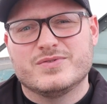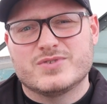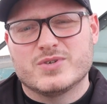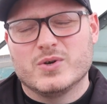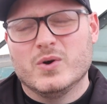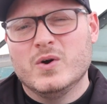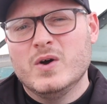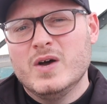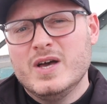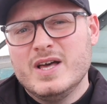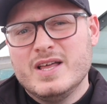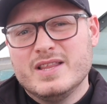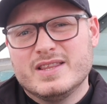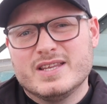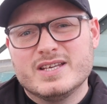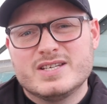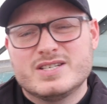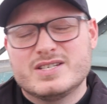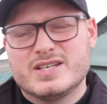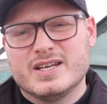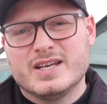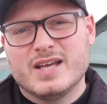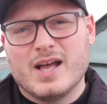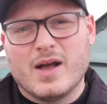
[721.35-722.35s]
So
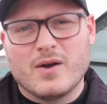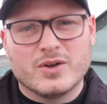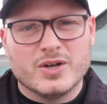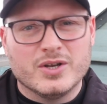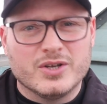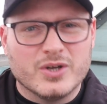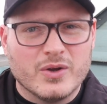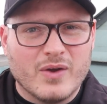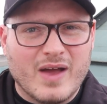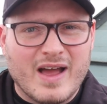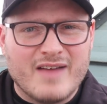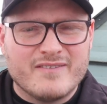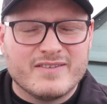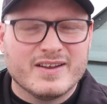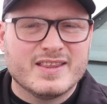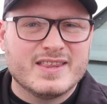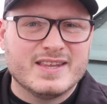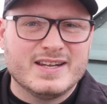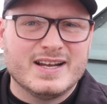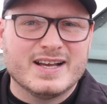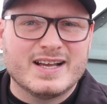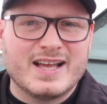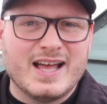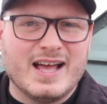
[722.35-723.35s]
this year I'm going to do
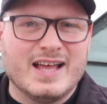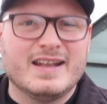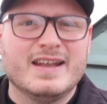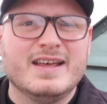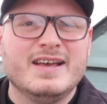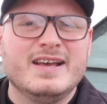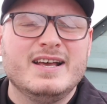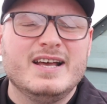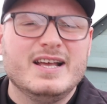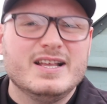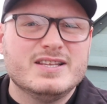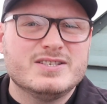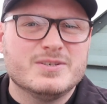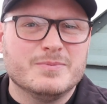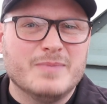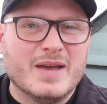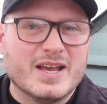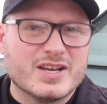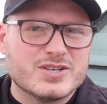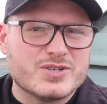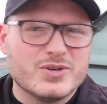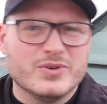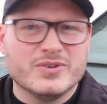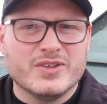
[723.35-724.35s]
everything I can to make
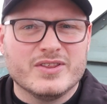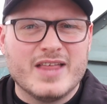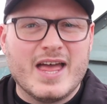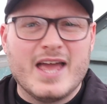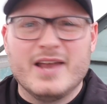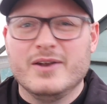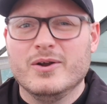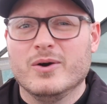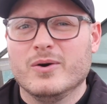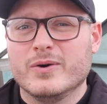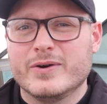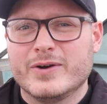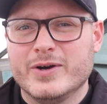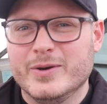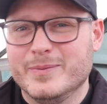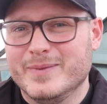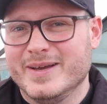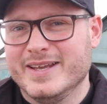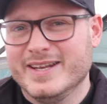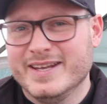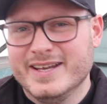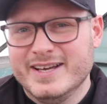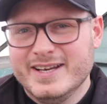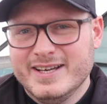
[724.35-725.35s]
sure that they don't come
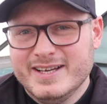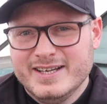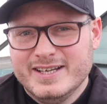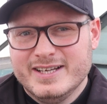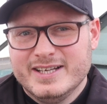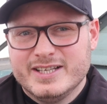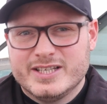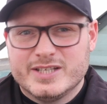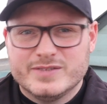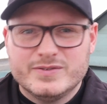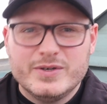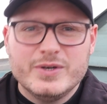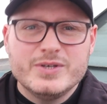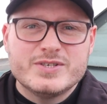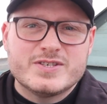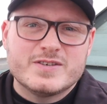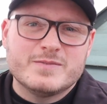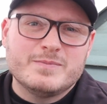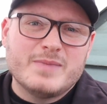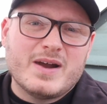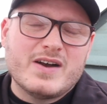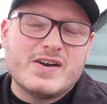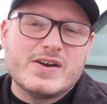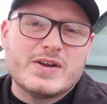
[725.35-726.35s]
in. The roots of
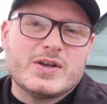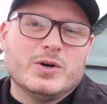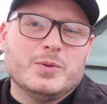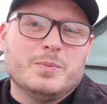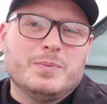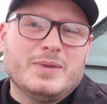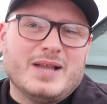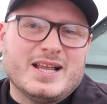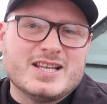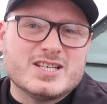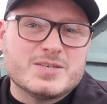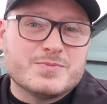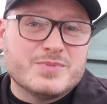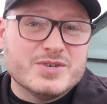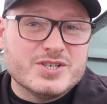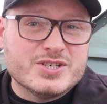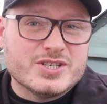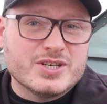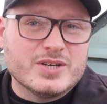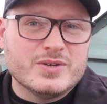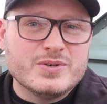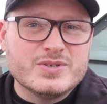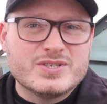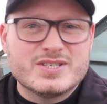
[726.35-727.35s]
marigold plants
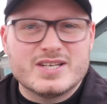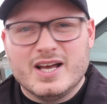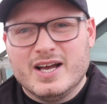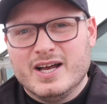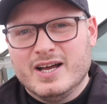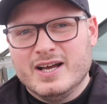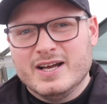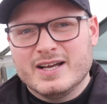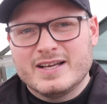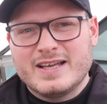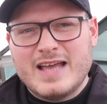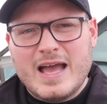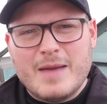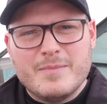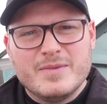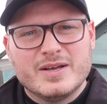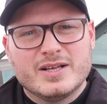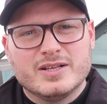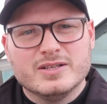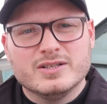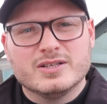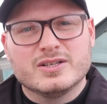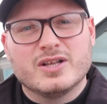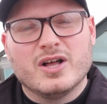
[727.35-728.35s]
produce a
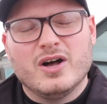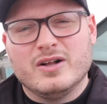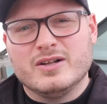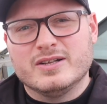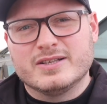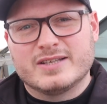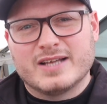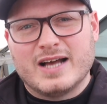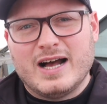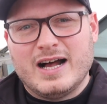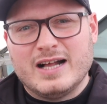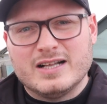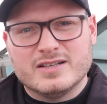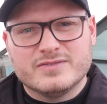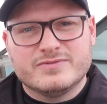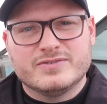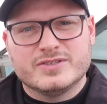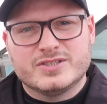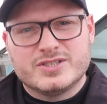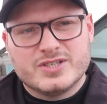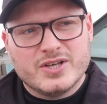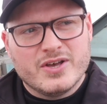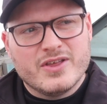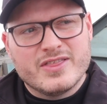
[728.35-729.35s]
chemical called alpha
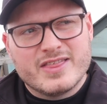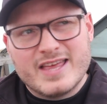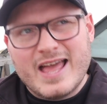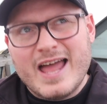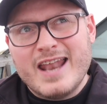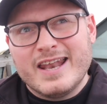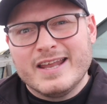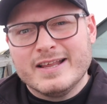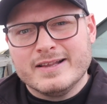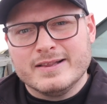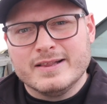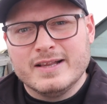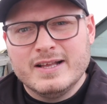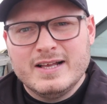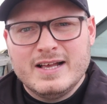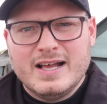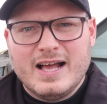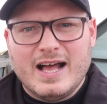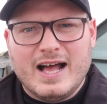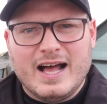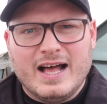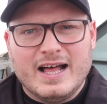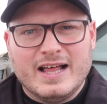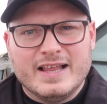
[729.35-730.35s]
terthienyl,
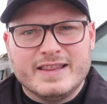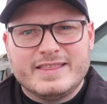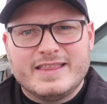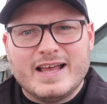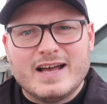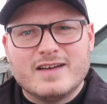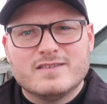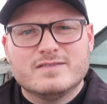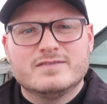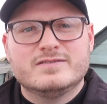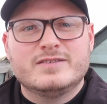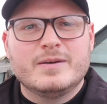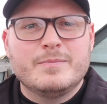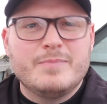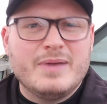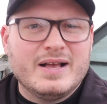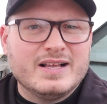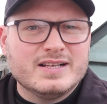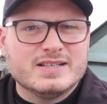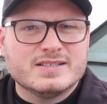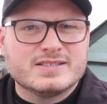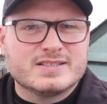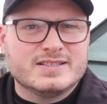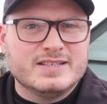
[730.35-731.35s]
and that
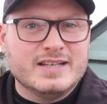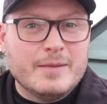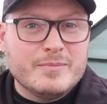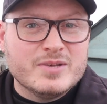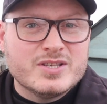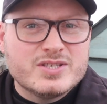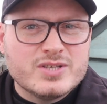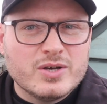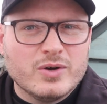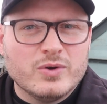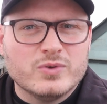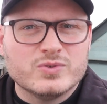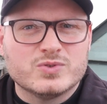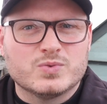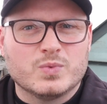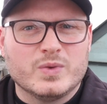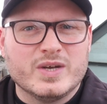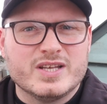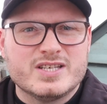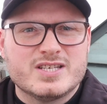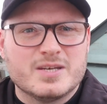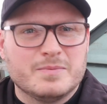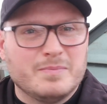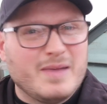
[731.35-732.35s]
repels nematodes,
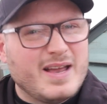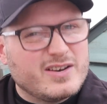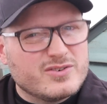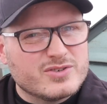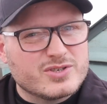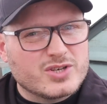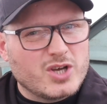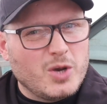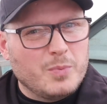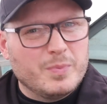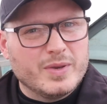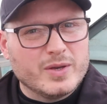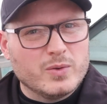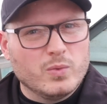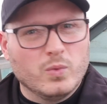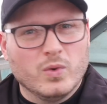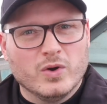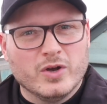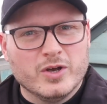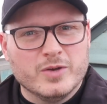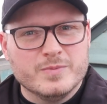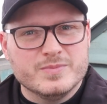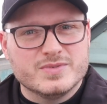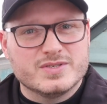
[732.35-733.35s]
which are microscopic
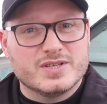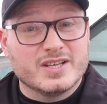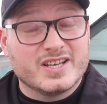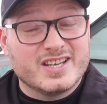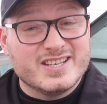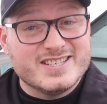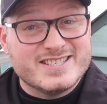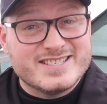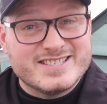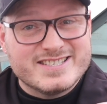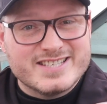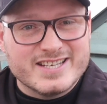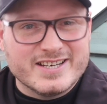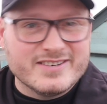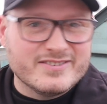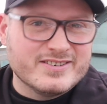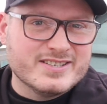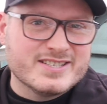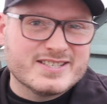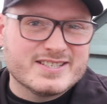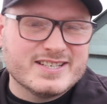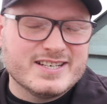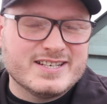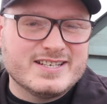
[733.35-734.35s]
worms that can
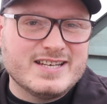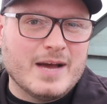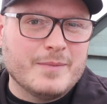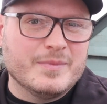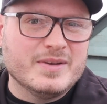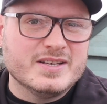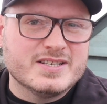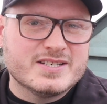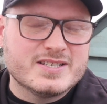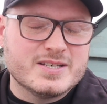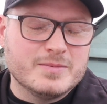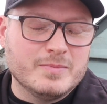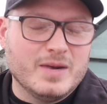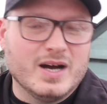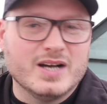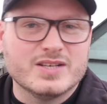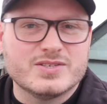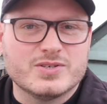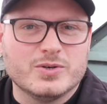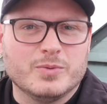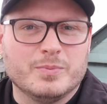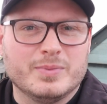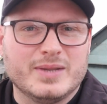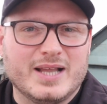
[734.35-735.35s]
seriously damage
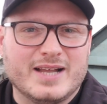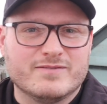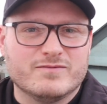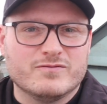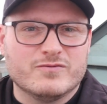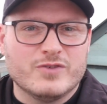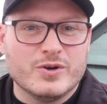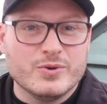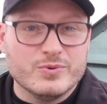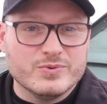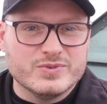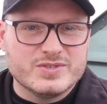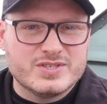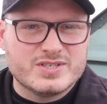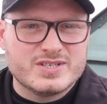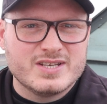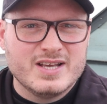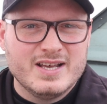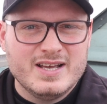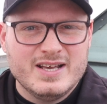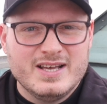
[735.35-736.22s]
tomato plant roots.